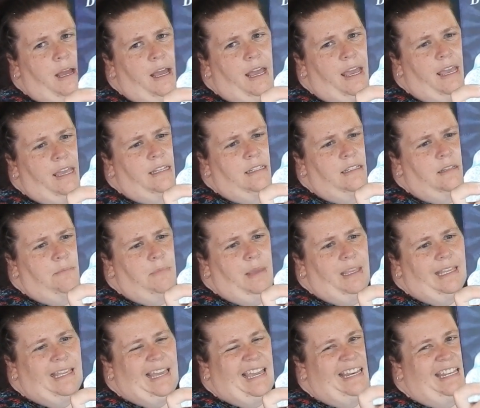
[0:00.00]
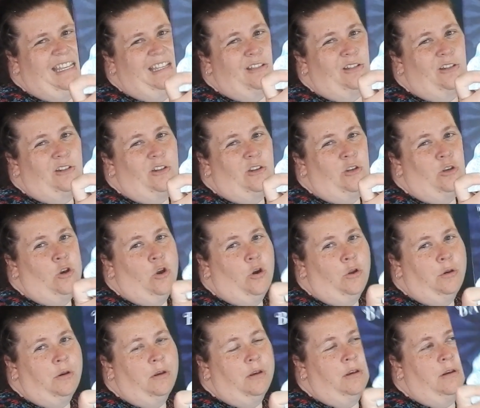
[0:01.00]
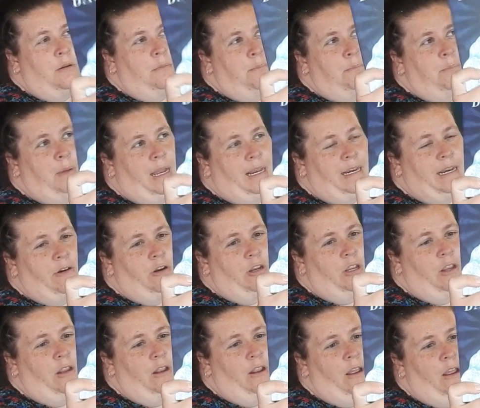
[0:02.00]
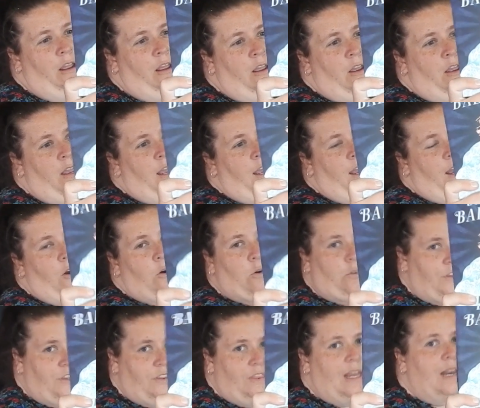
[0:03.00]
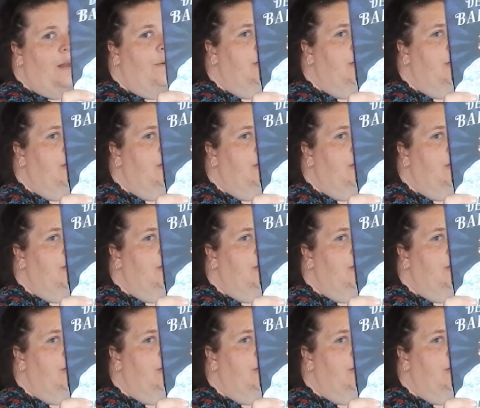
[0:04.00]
and Meg Caddy is a non-binary author that I